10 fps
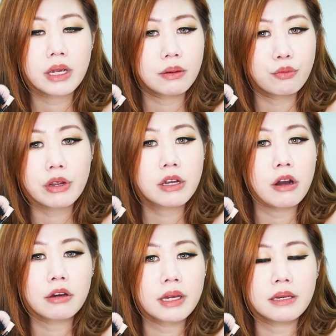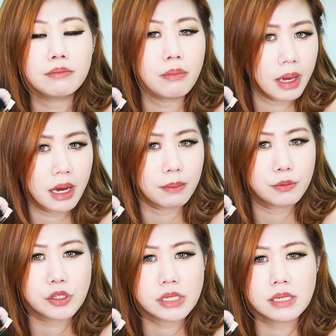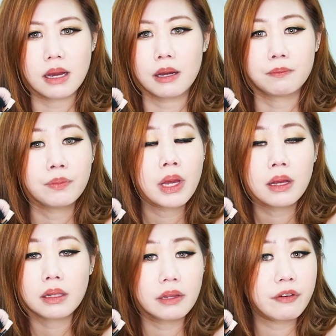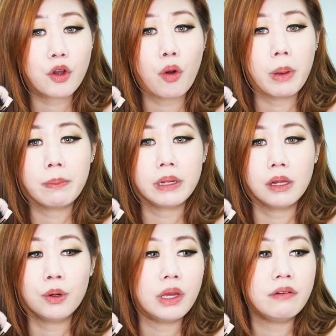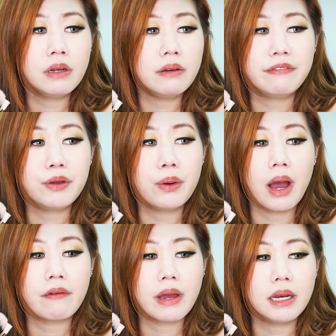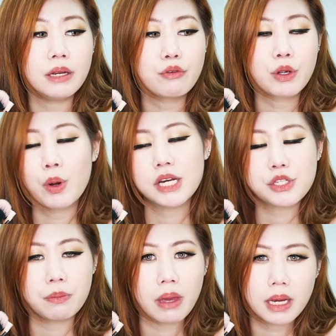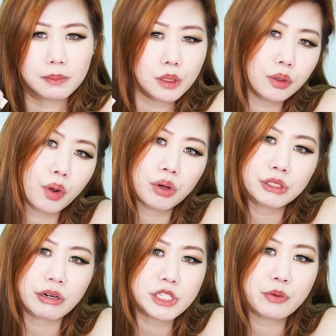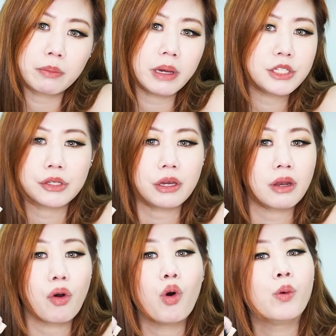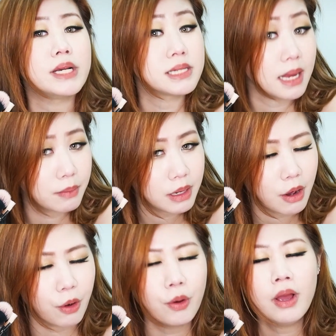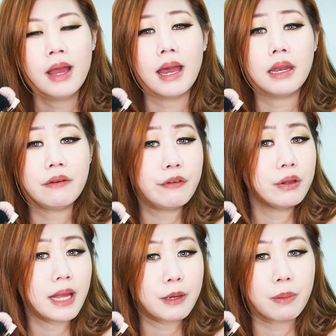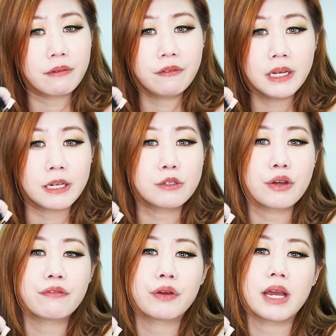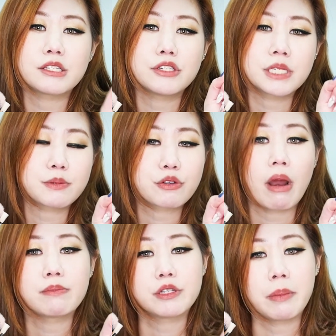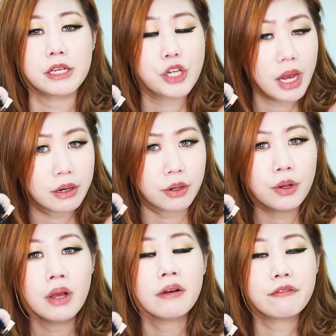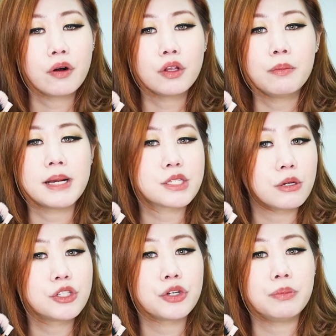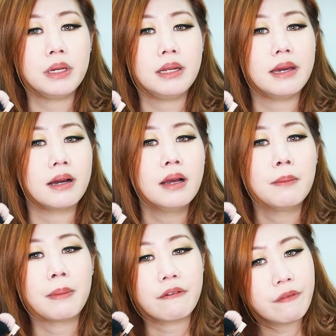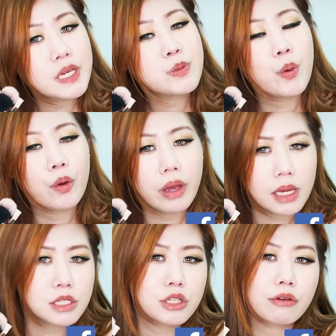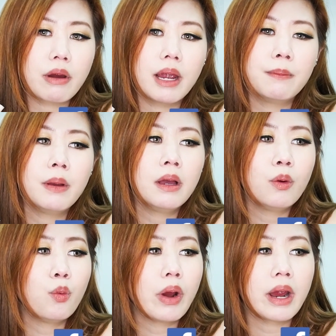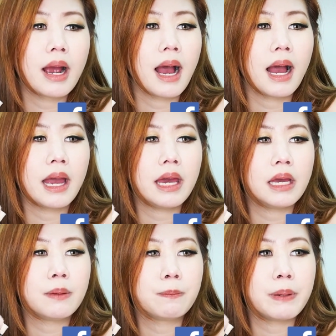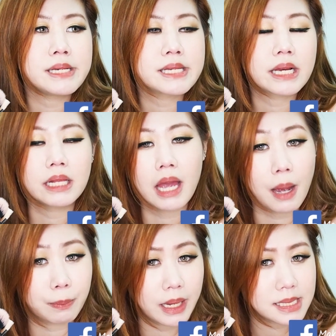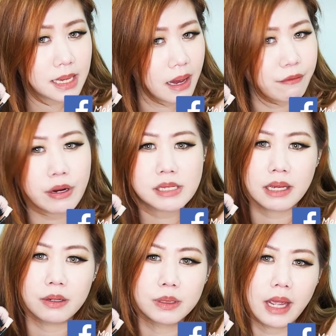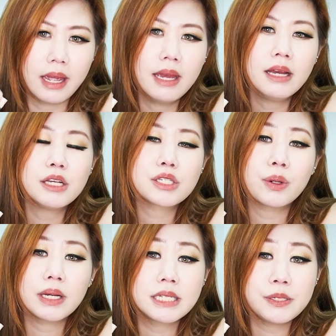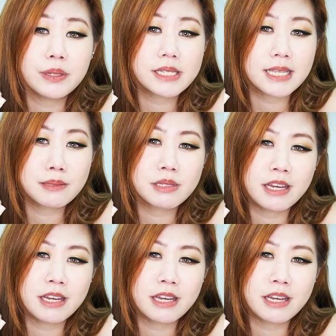regarding makeup, just leave a comment below. Even if you have any request makeup look or transformation, you can always let me know. And if you like my video, don't forget to subscribe to my channel, follow my social media, my Facebook, Instagram, where I basically update every single day. So until next time, stay